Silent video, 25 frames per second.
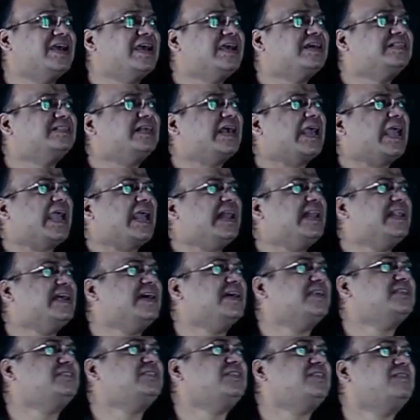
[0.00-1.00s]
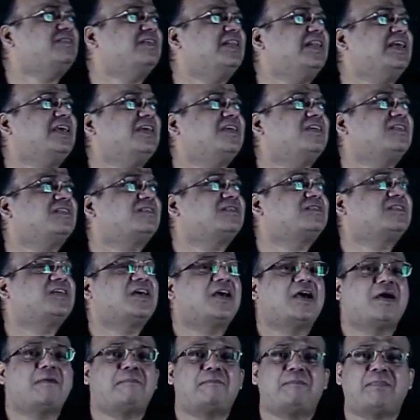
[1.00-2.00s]
The energy released
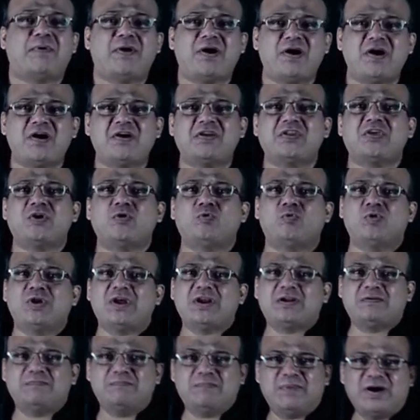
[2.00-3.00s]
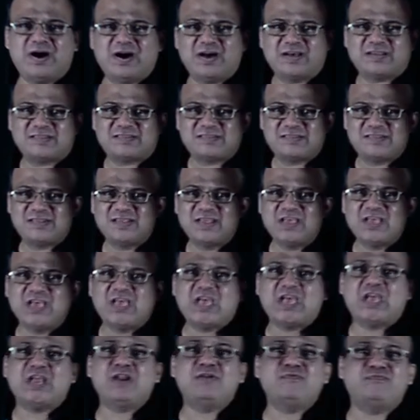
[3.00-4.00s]
per unit mass
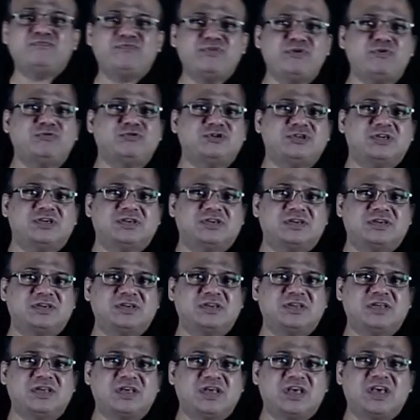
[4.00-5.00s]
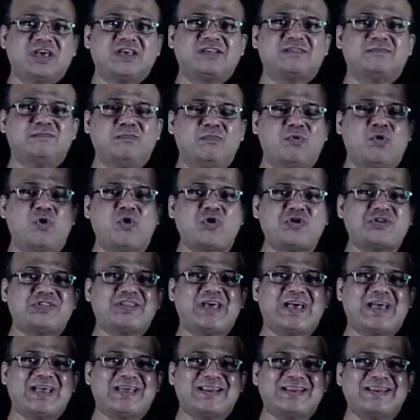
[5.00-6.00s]
in fusion is more
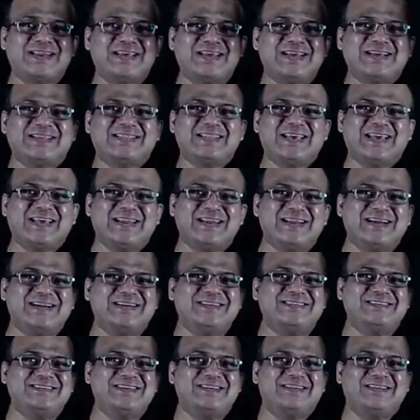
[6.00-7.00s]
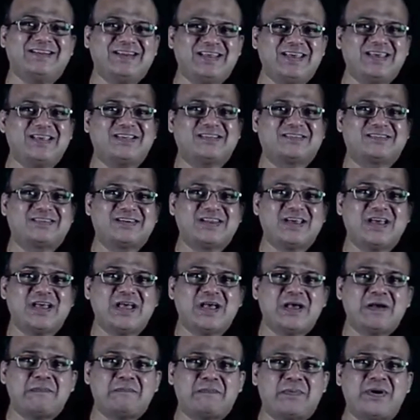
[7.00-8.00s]
than the energy released
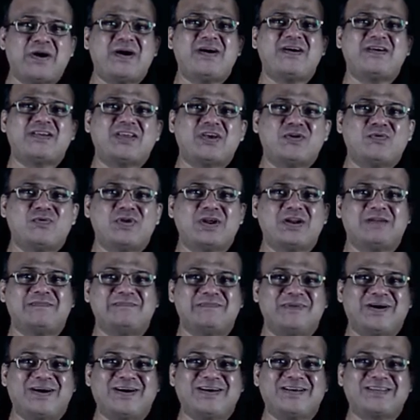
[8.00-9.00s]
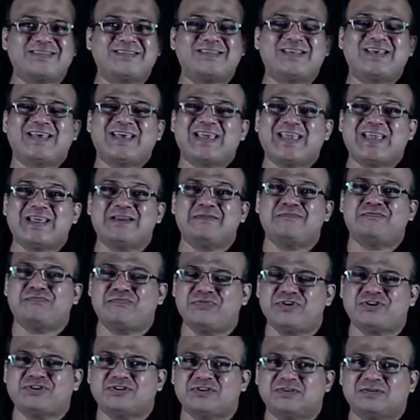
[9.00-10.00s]
per unit mass in
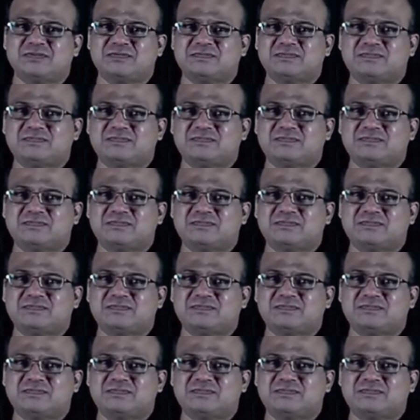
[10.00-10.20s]
fission.